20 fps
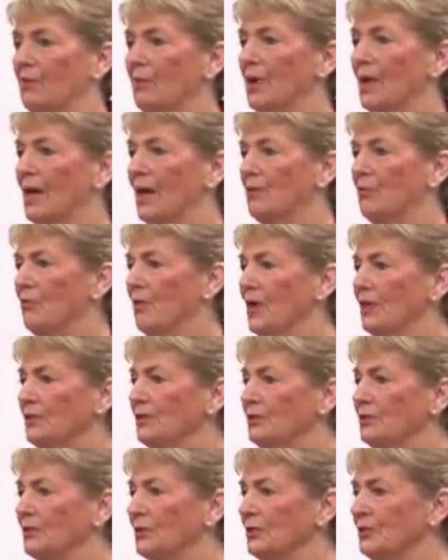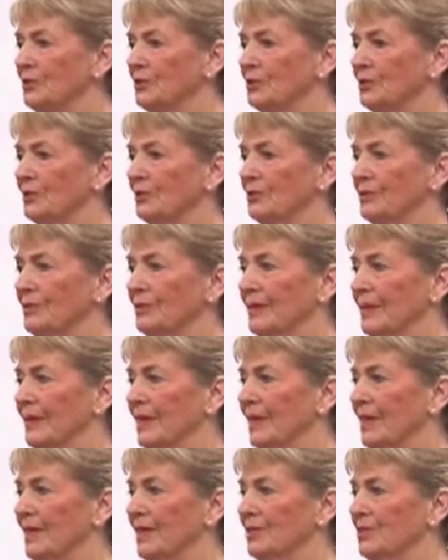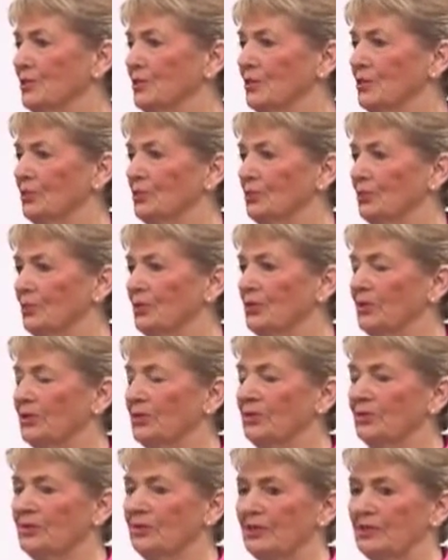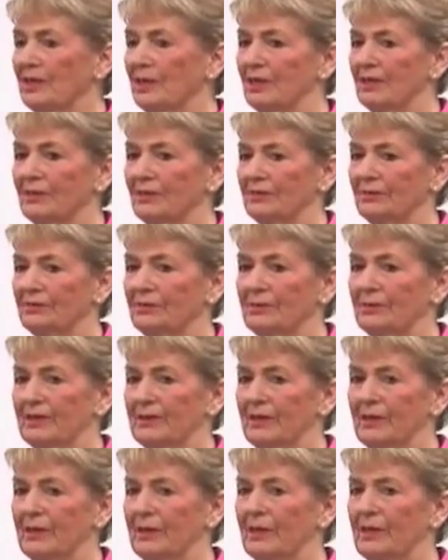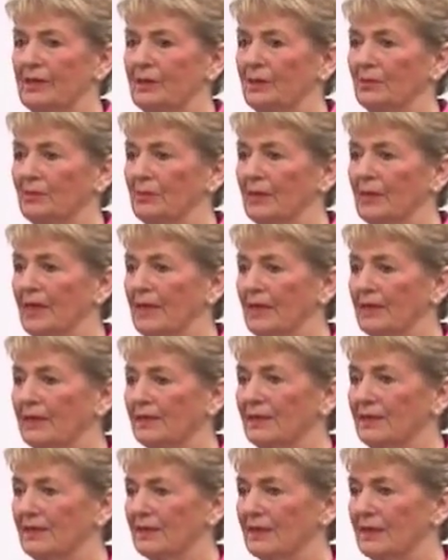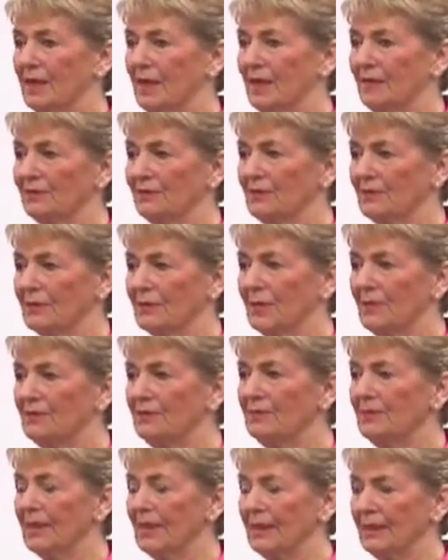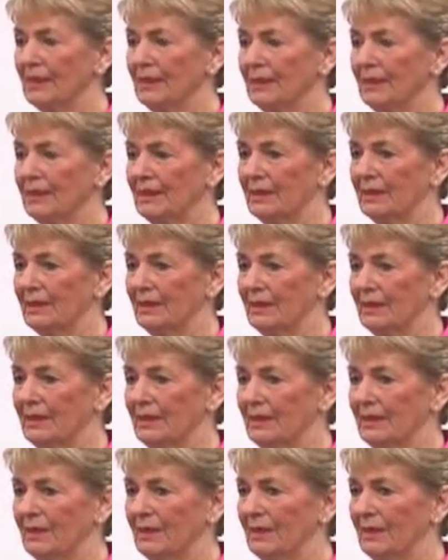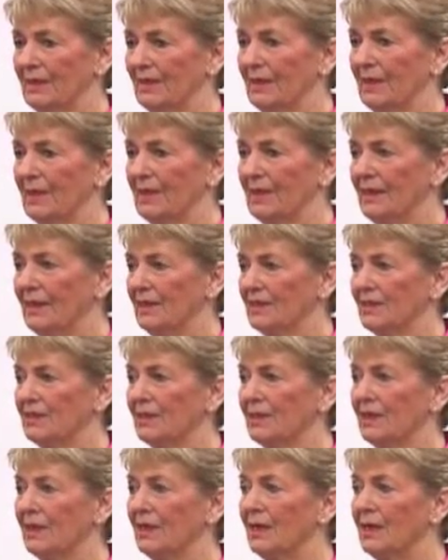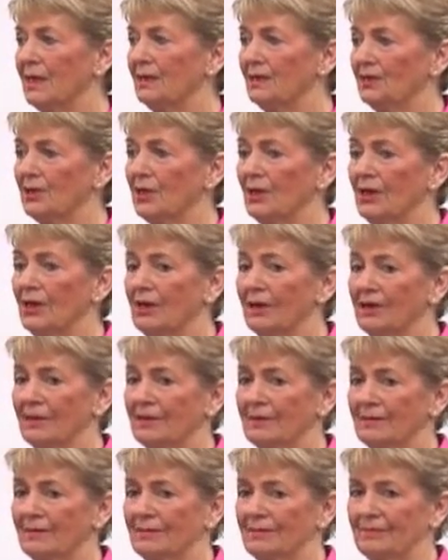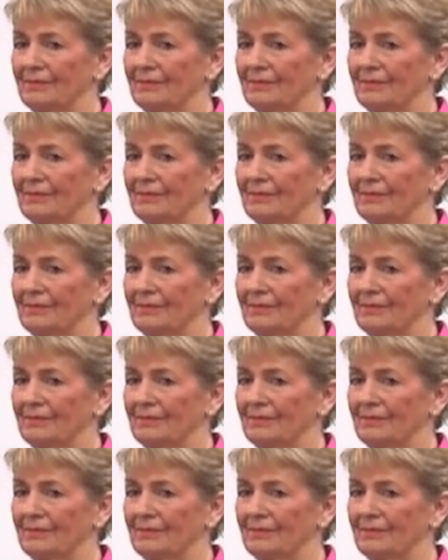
what I want you to do is to put yourself in the place of somebody that is a target.